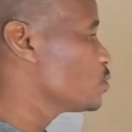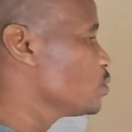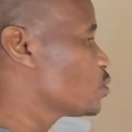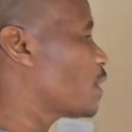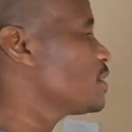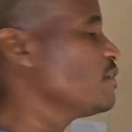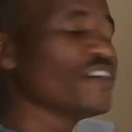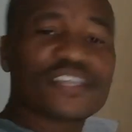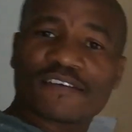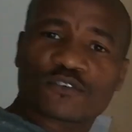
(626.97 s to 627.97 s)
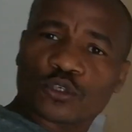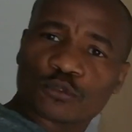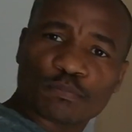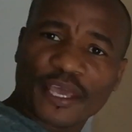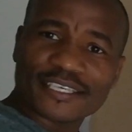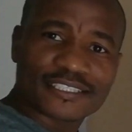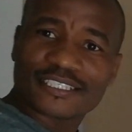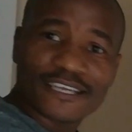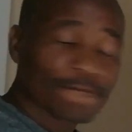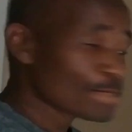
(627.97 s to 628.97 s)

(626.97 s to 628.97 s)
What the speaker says: you don't even have to spend